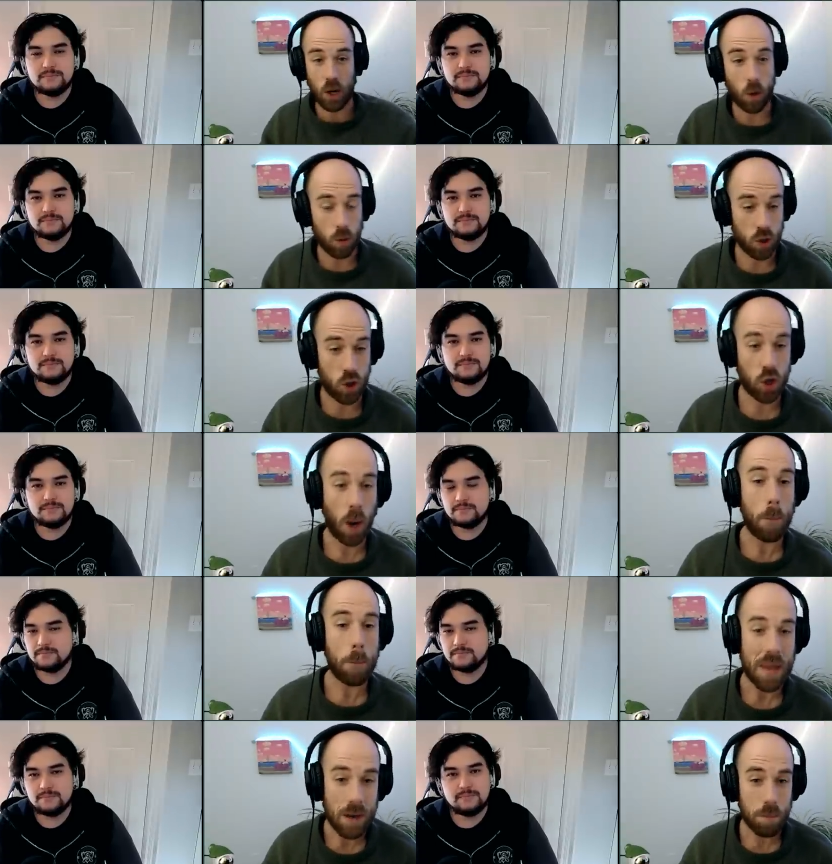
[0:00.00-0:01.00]
Speaker 1: know,
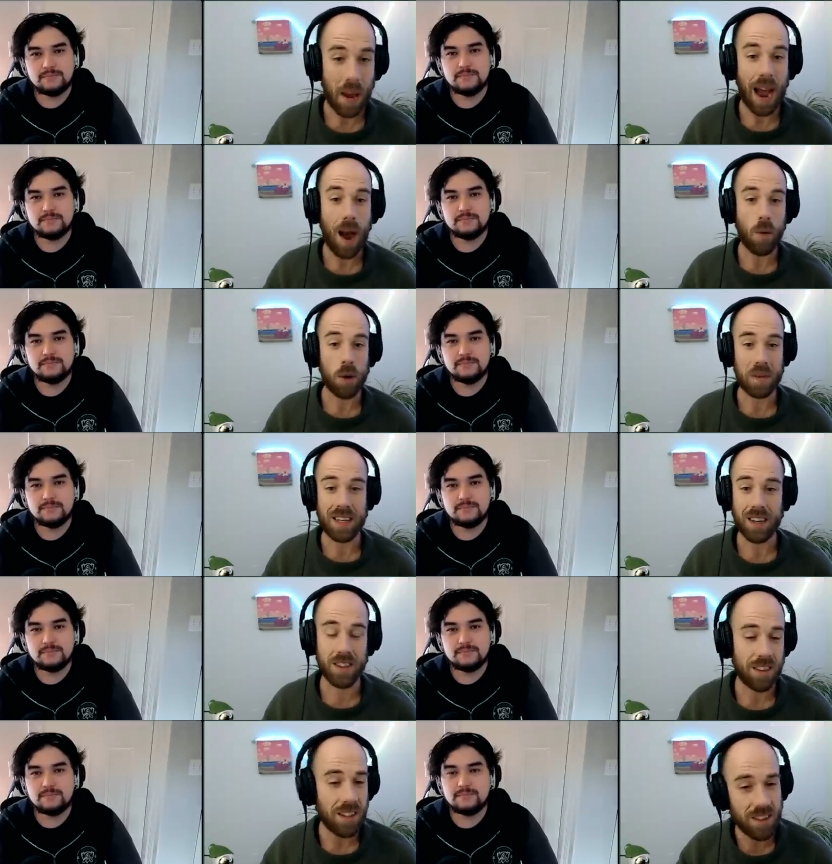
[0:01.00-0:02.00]
jump in power?
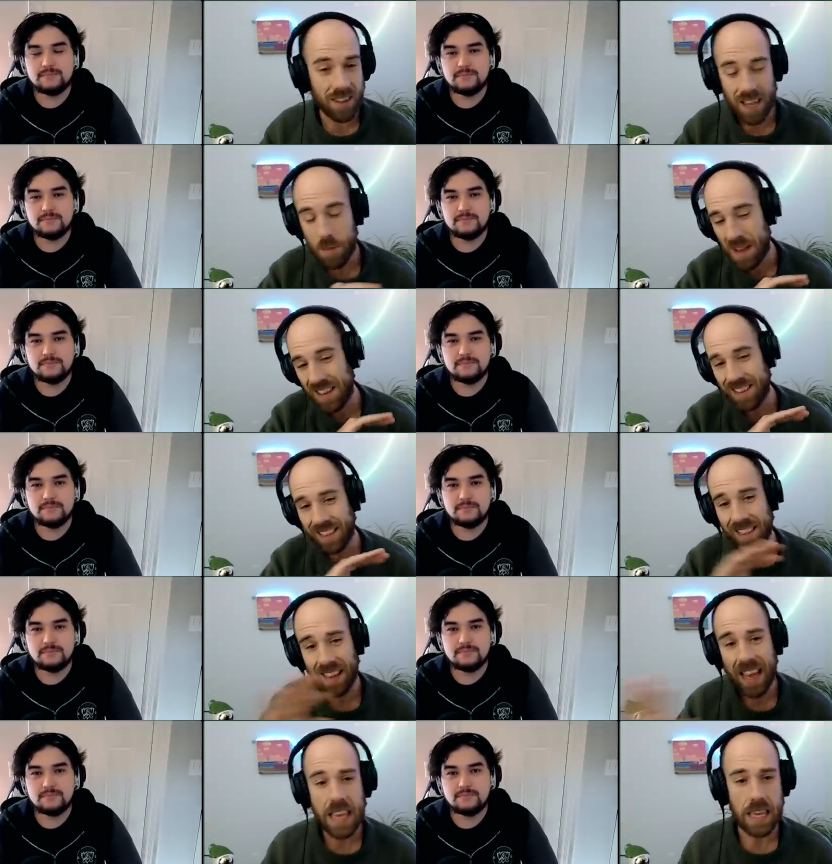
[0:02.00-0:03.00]
Because this team is
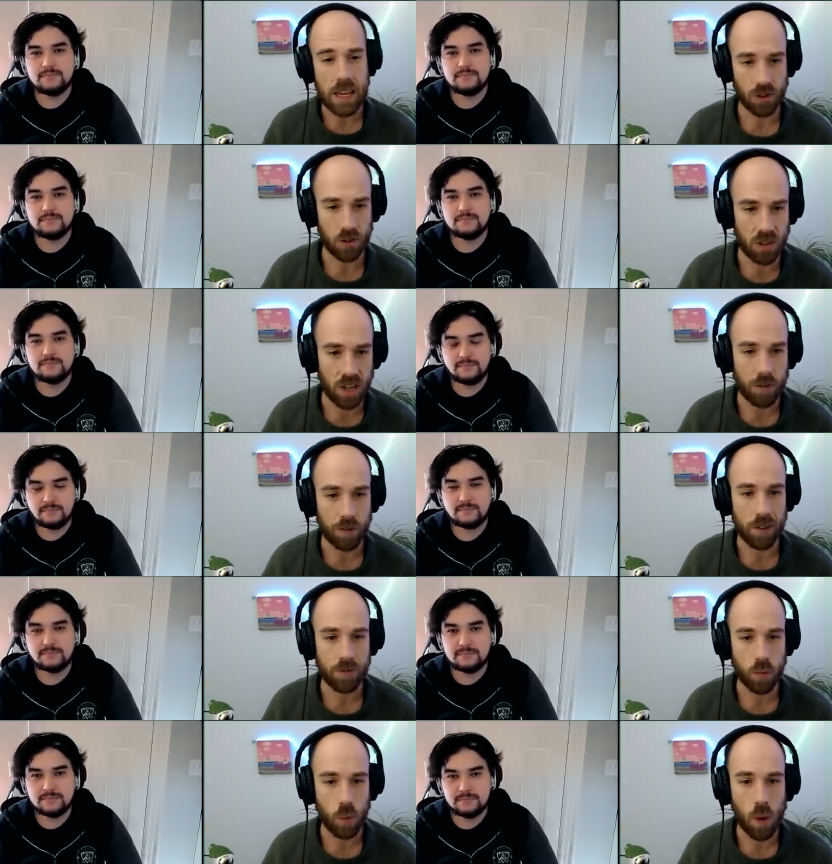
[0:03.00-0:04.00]
light years
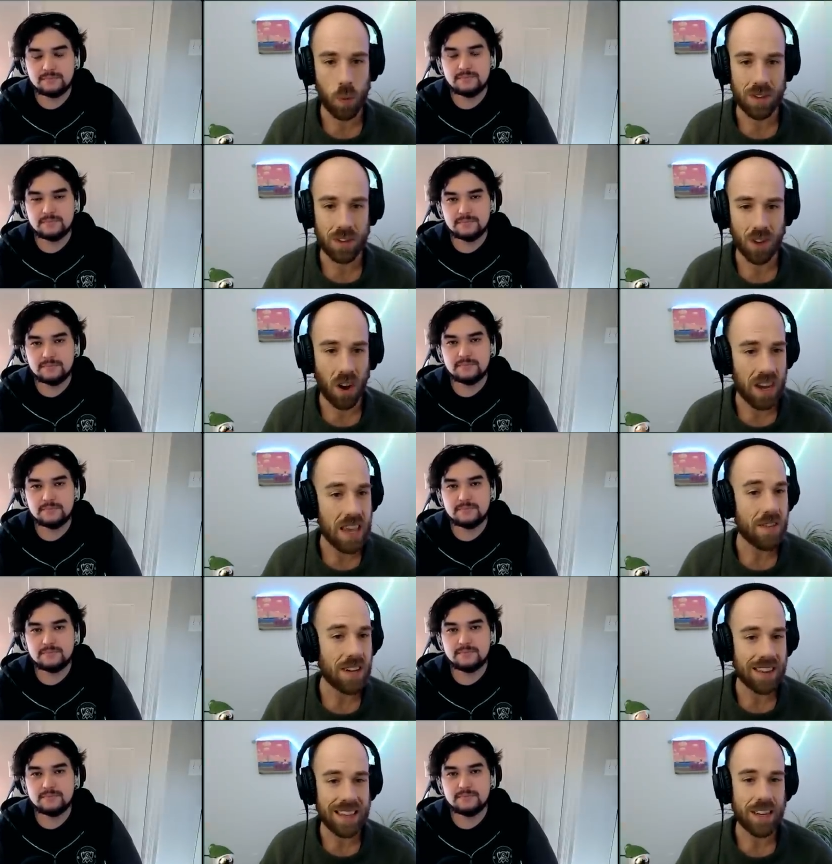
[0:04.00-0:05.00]
different from what we saw
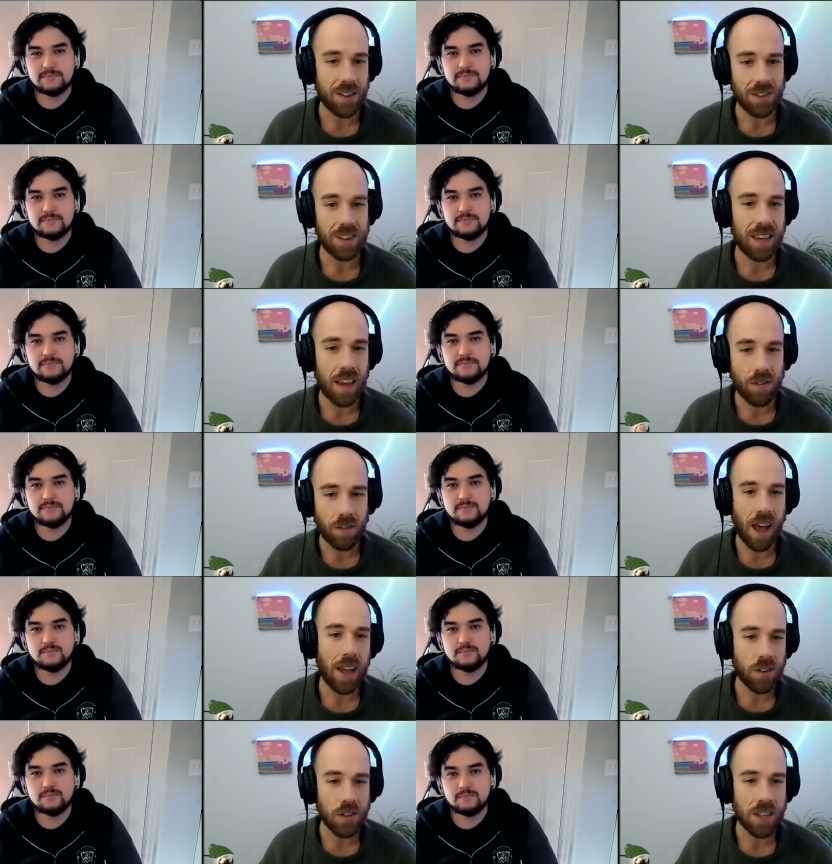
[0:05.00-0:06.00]
even in the L C K
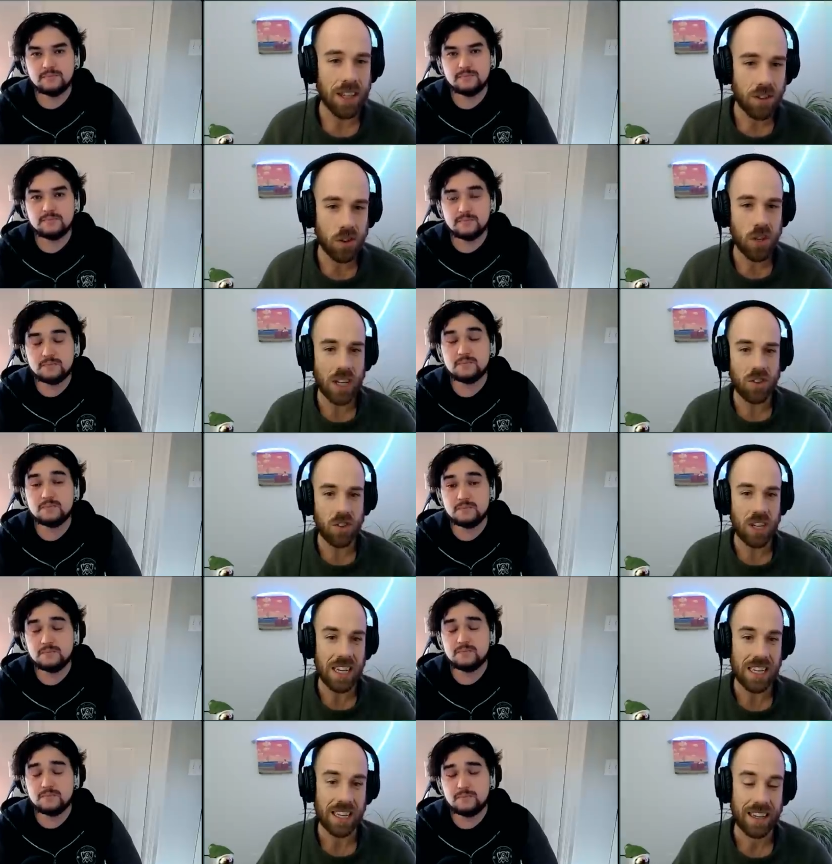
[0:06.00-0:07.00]
finals
Speaker 2: against Gen
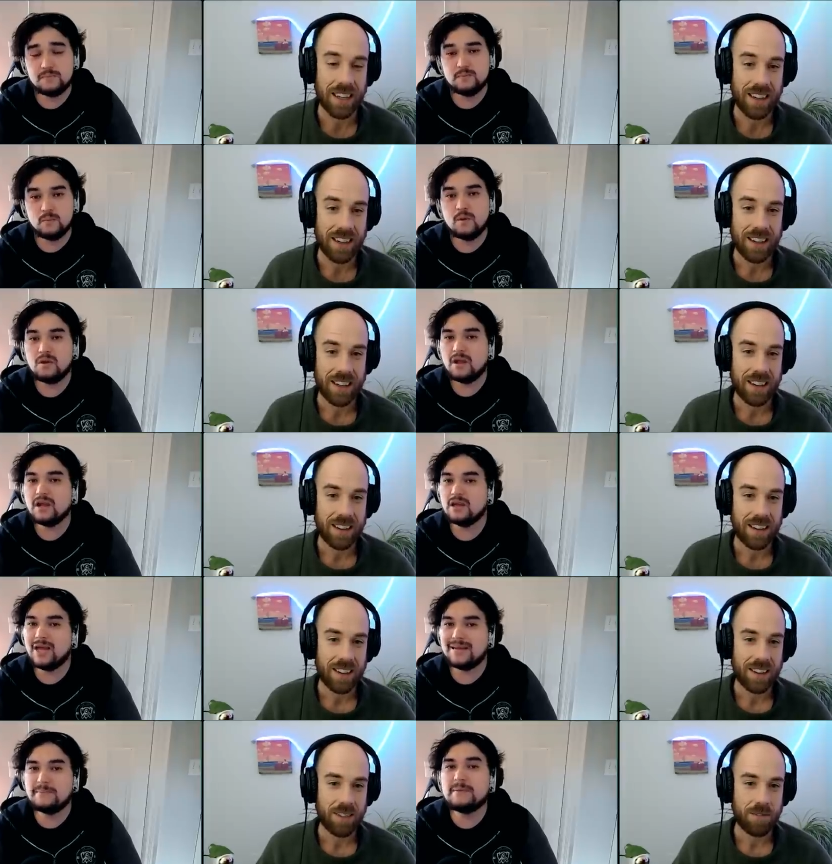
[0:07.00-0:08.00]
G. I think a
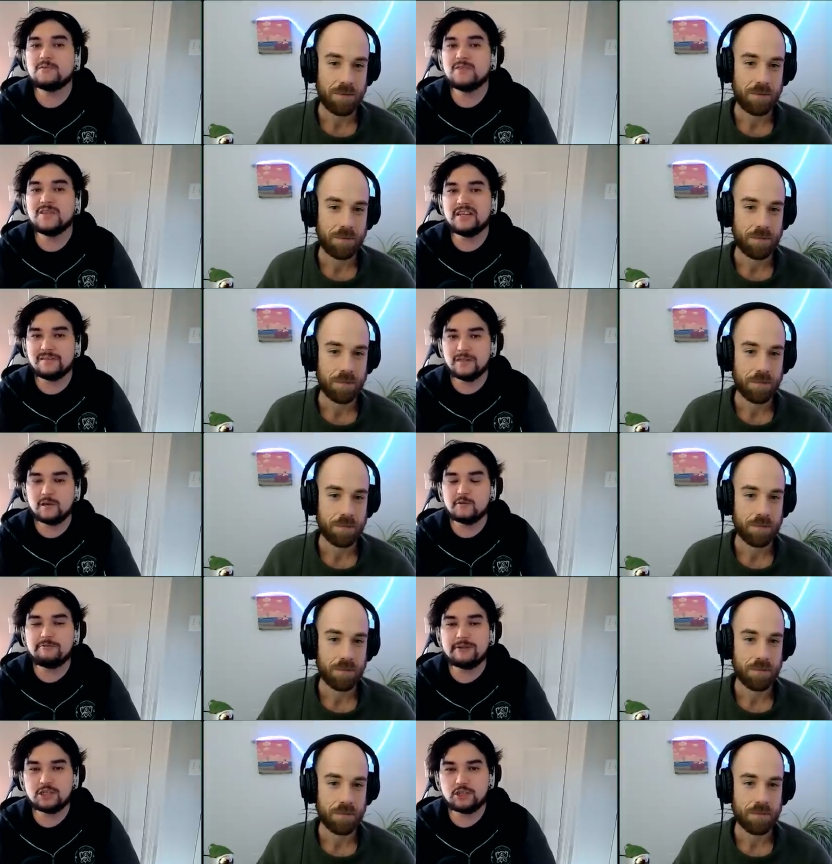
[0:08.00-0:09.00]
lot of people need a little
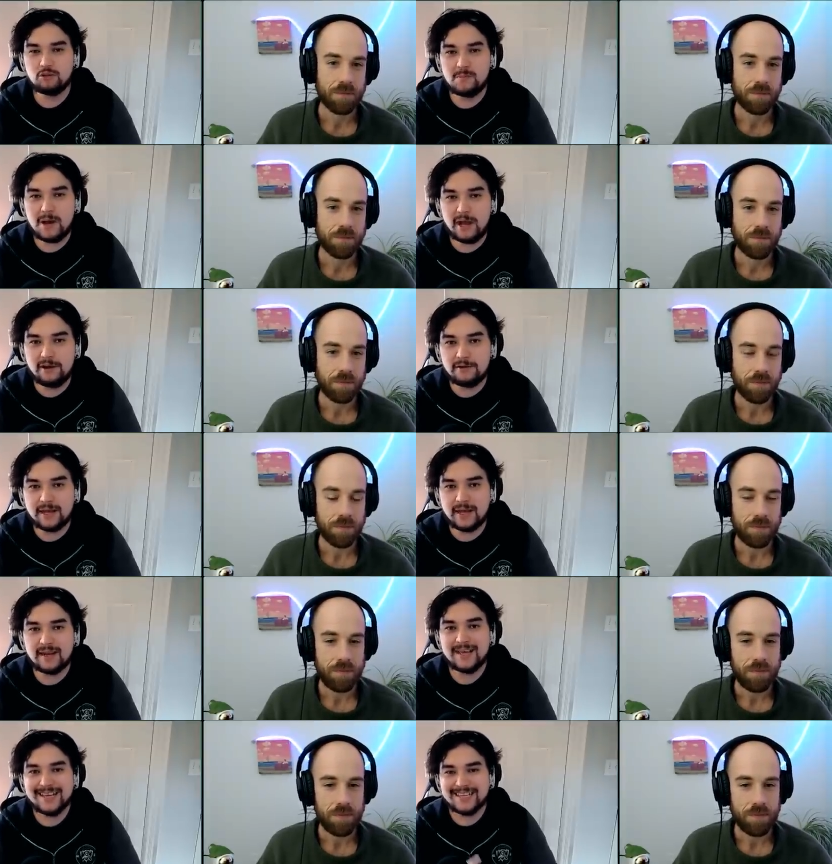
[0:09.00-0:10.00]
fresh reminder
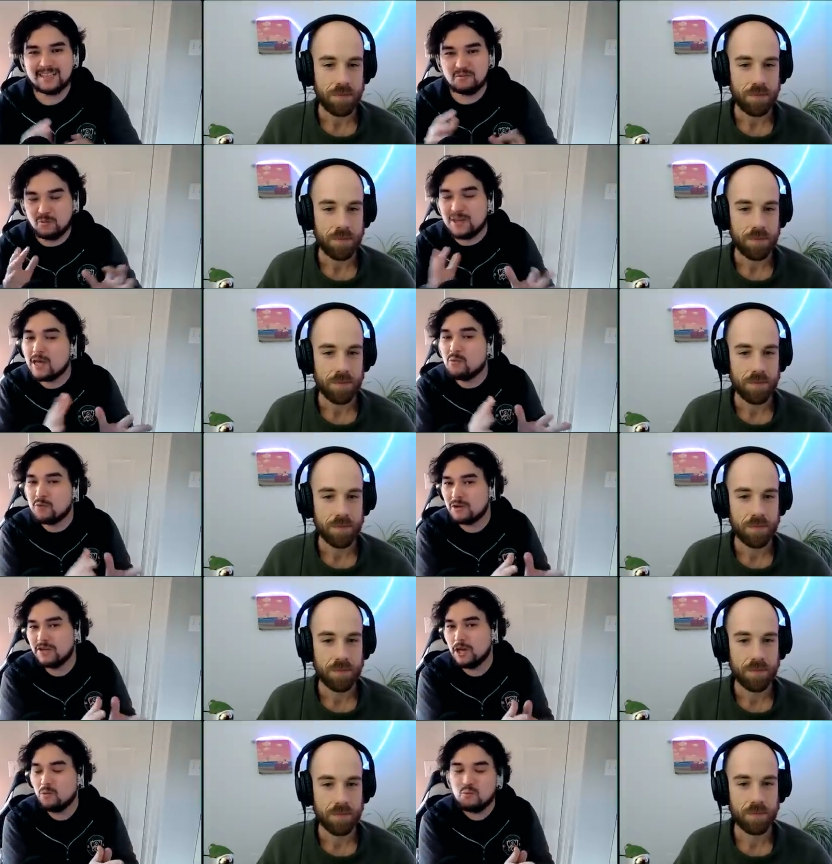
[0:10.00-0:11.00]
that when they were,
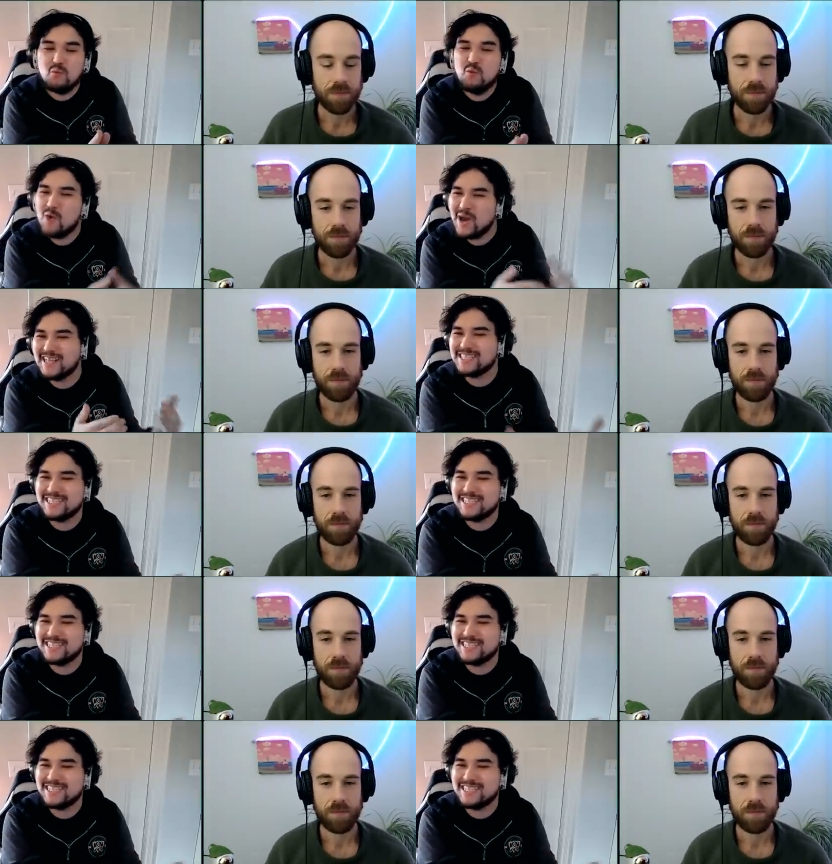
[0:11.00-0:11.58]
you know, one and